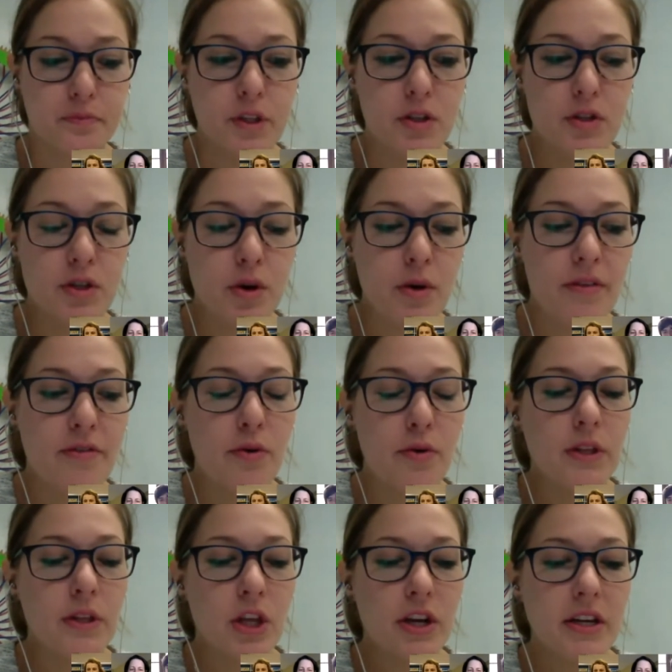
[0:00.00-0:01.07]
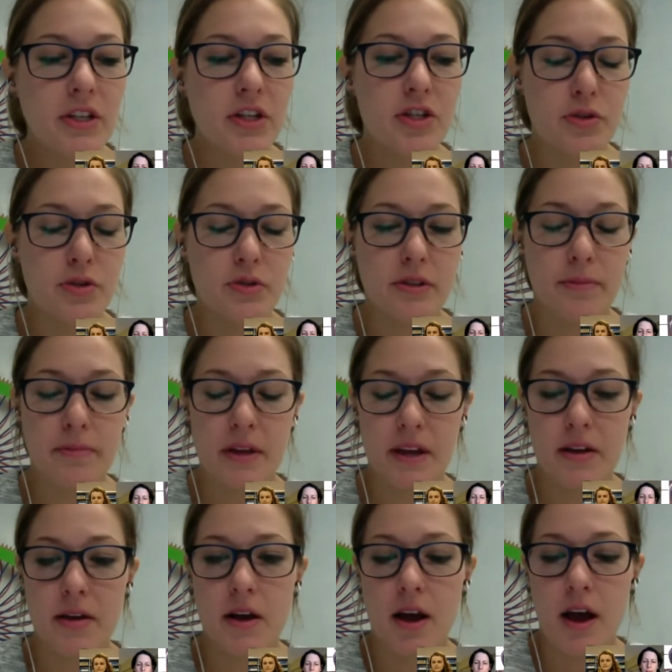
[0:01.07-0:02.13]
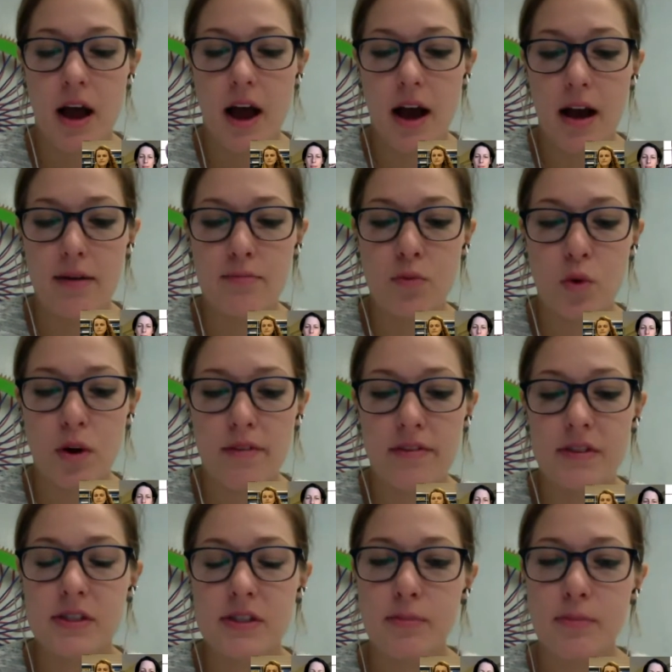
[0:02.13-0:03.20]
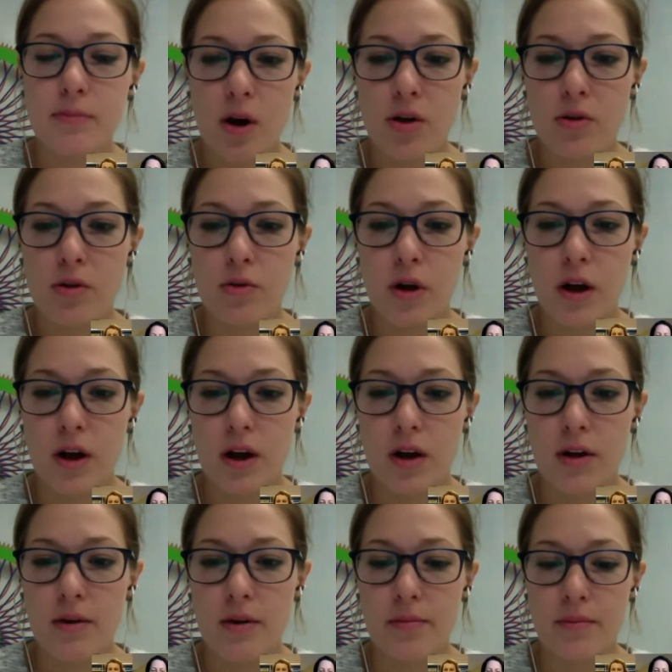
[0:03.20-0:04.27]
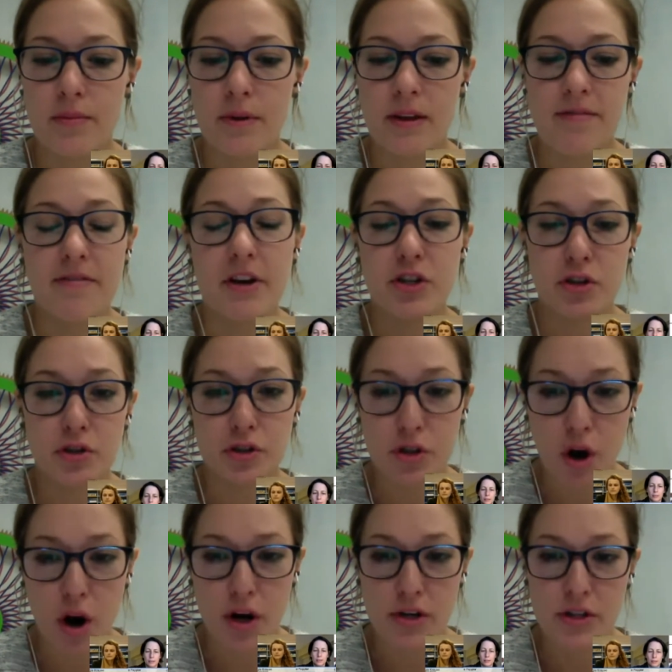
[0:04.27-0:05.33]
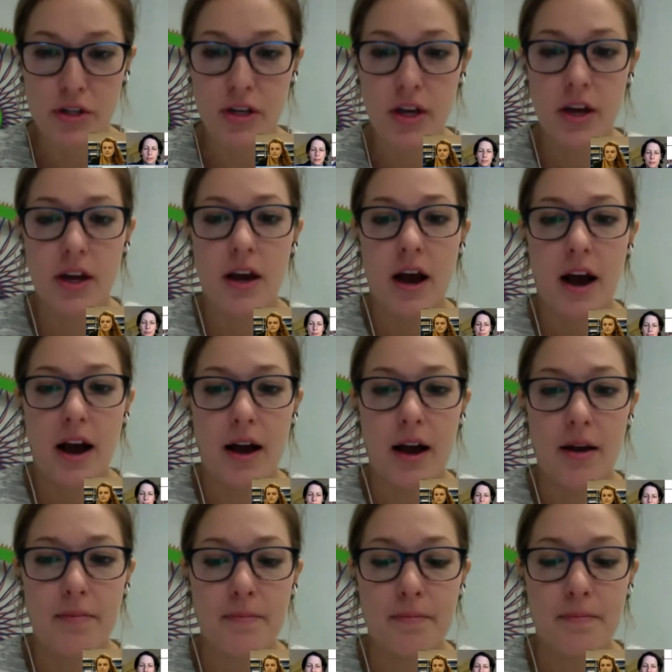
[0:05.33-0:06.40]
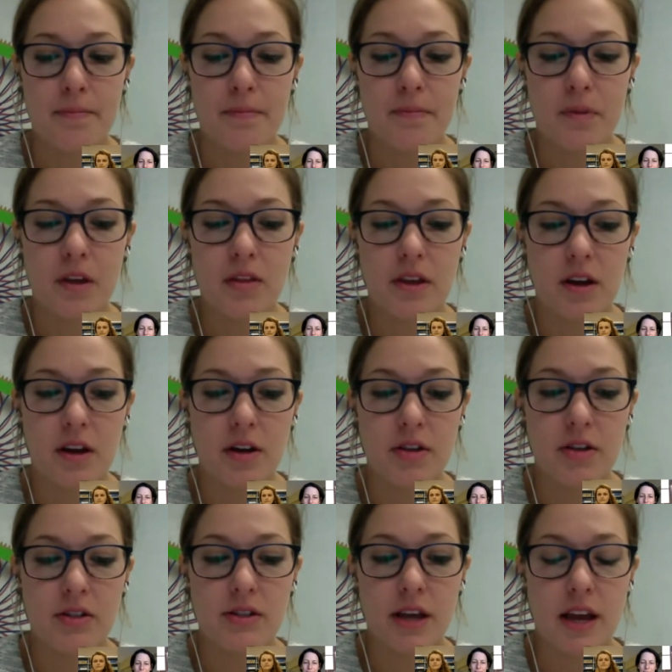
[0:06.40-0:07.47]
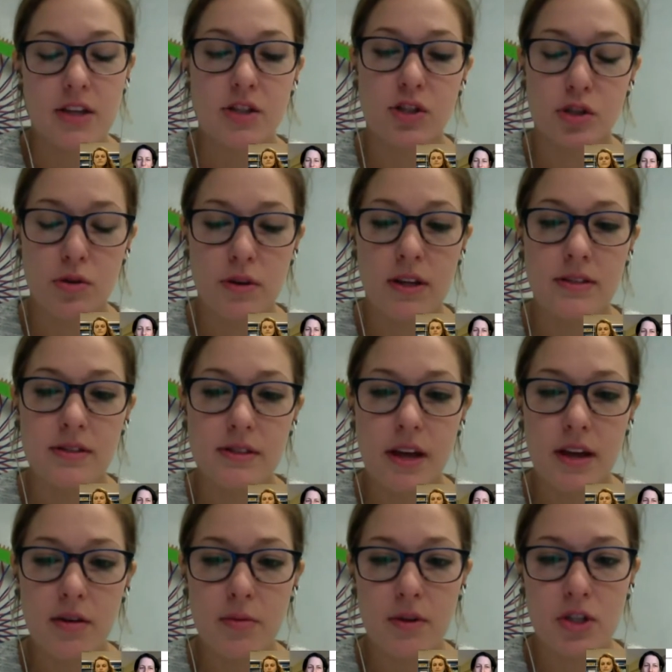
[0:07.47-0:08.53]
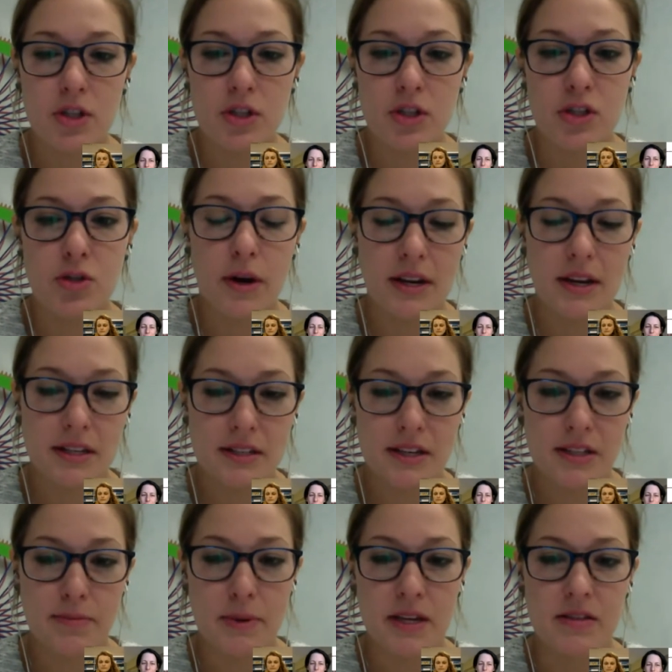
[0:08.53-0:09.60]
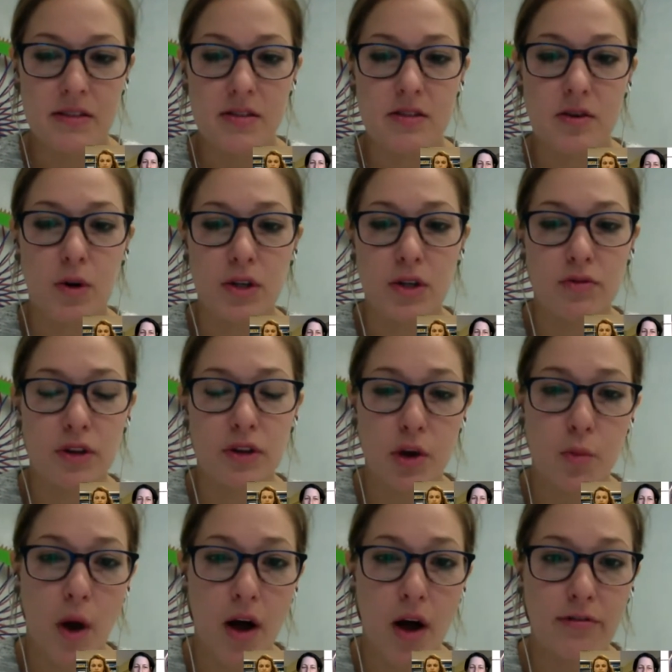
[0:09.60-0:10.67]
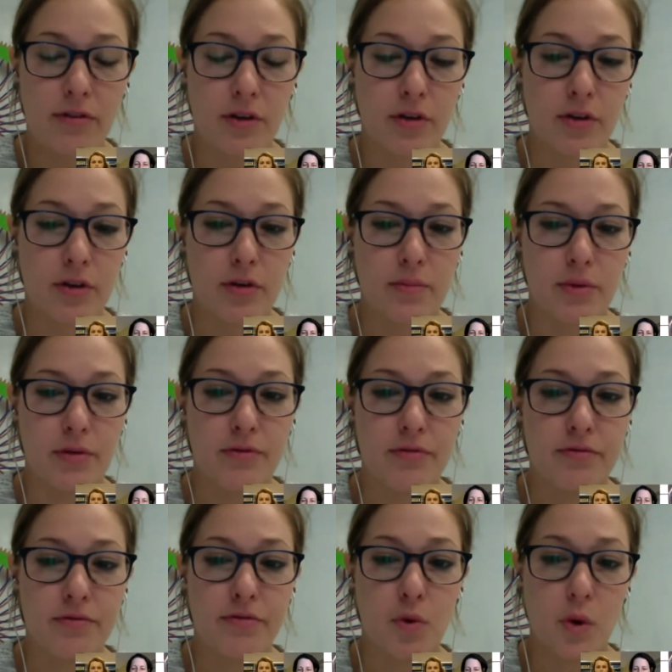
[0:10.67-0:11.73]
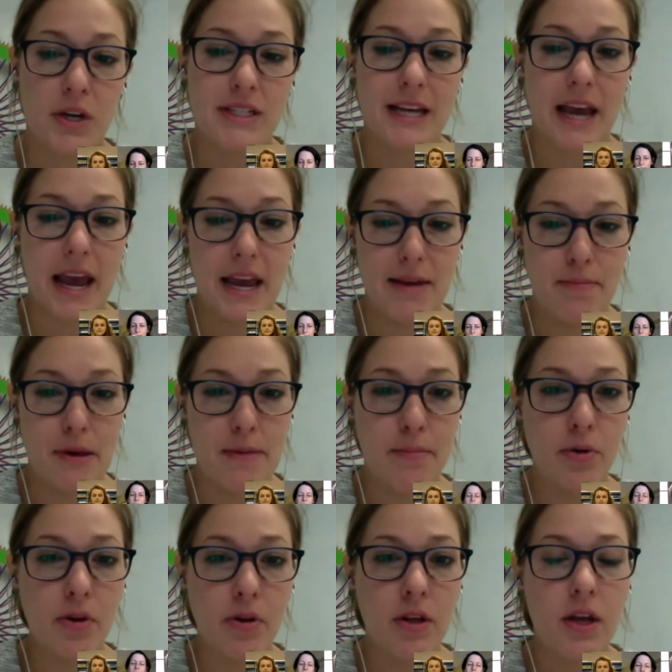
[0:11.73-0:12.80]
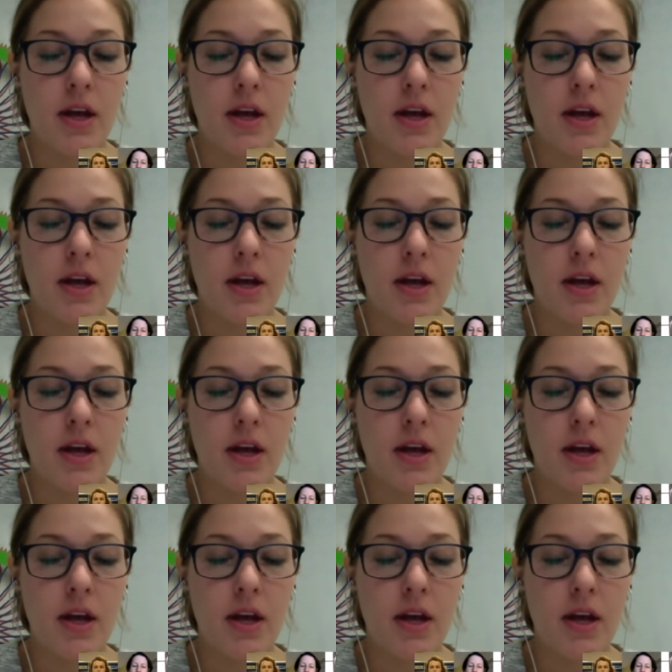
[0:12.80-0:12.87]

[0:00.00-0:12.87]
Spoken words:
So if you were looking to do something more of a small inventor's cart, there's a student set, which is 26 pieces. It works really well for a group of 4 to 8 people.